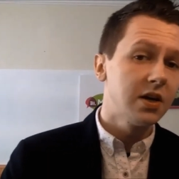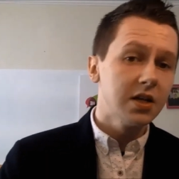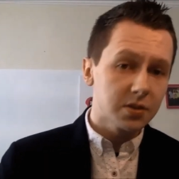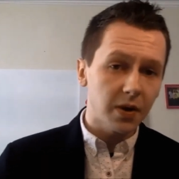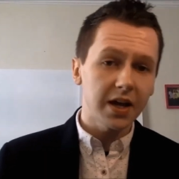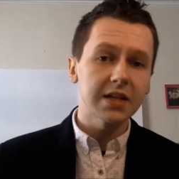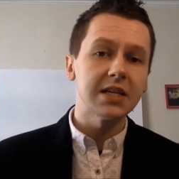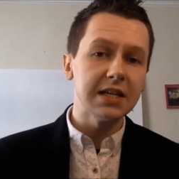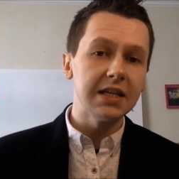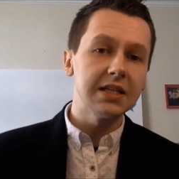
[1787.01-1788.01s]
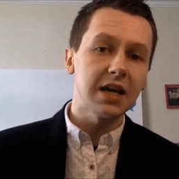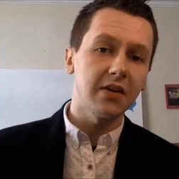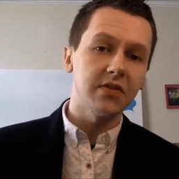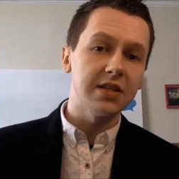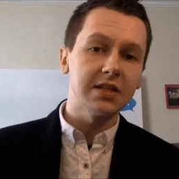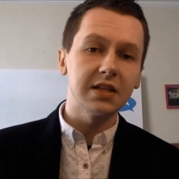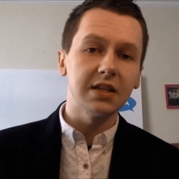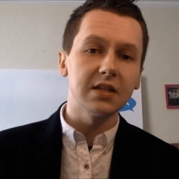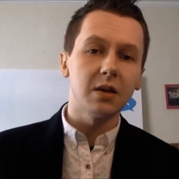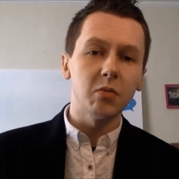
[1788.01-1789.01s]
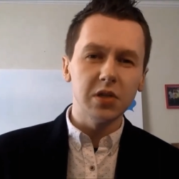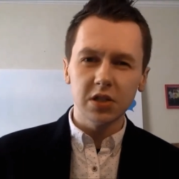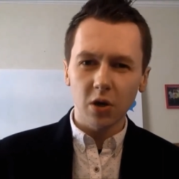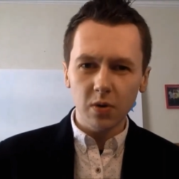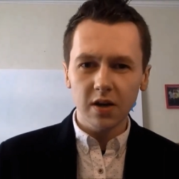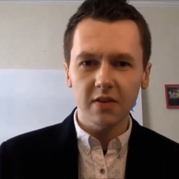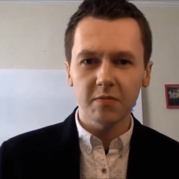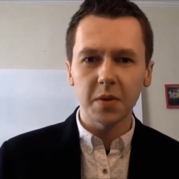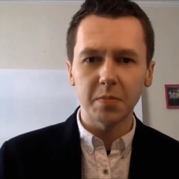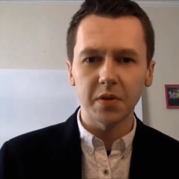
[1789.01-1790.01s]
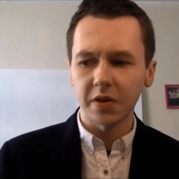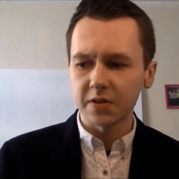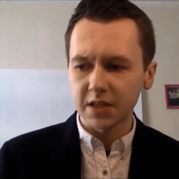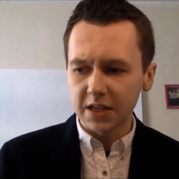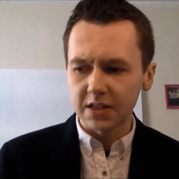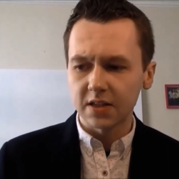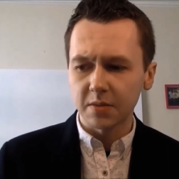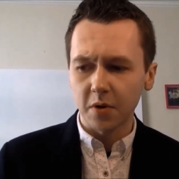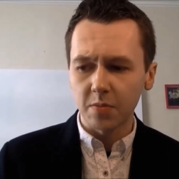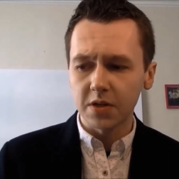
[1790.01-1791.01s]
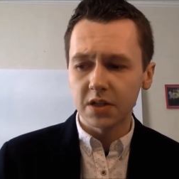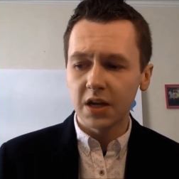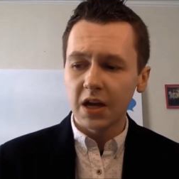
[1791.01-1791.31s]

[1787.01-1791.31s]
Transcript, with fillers: So I actually need to have these skills, and we don't give people those skills at the moment.